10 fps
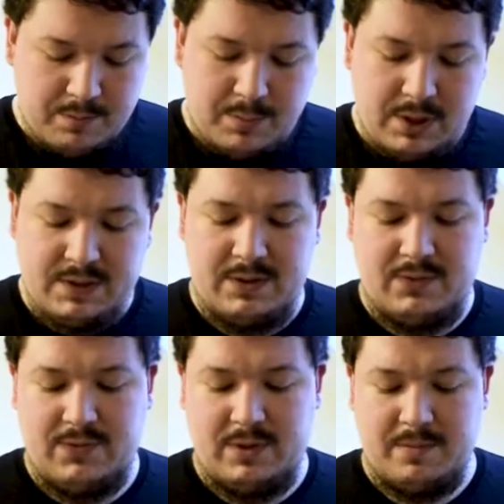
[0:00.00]

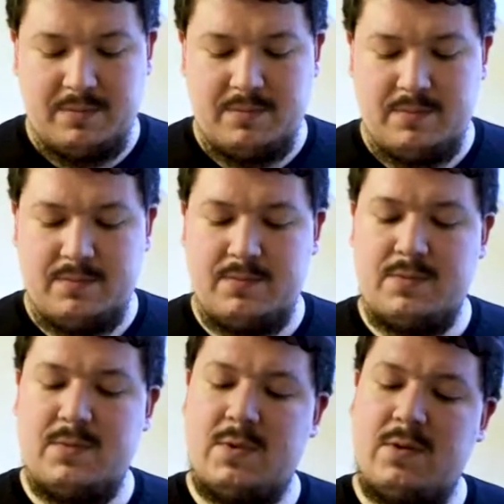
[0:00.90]
positive film,
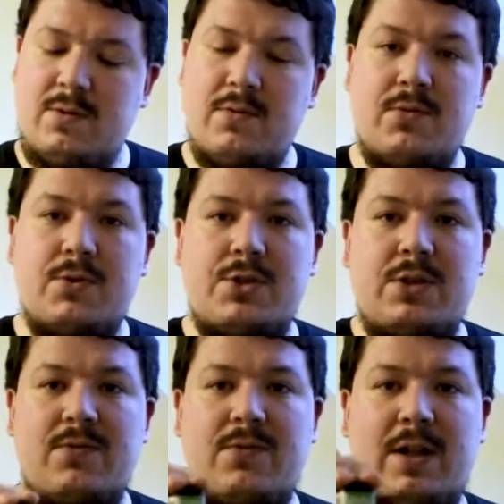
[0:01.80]

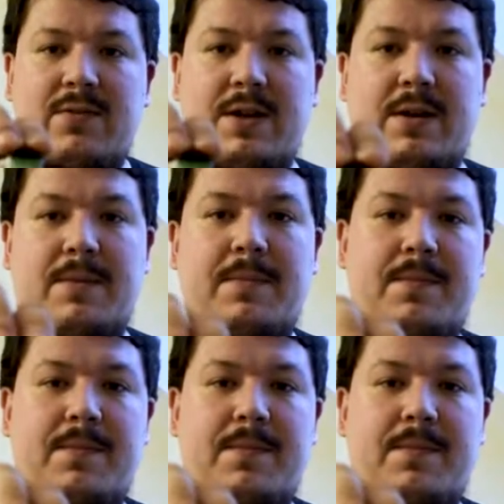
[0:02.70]
Fuji Velvia.